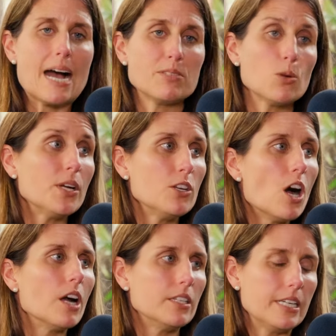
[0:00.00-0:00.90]
So we're
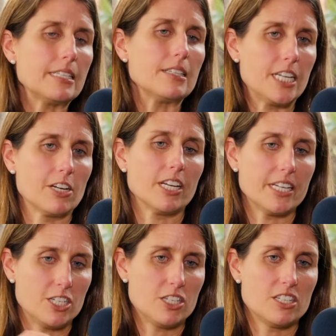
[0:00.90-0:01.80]
not
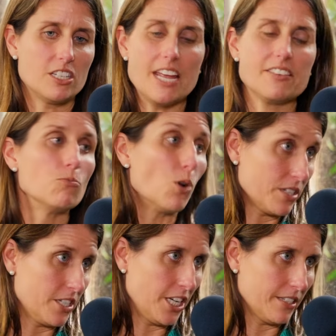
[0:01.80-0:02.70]
necessarily, it
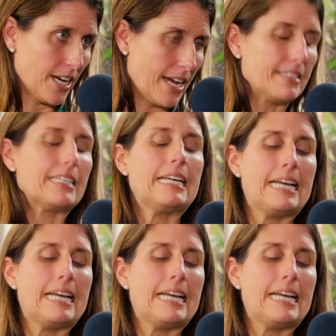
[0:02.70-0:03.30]
wasn't just us.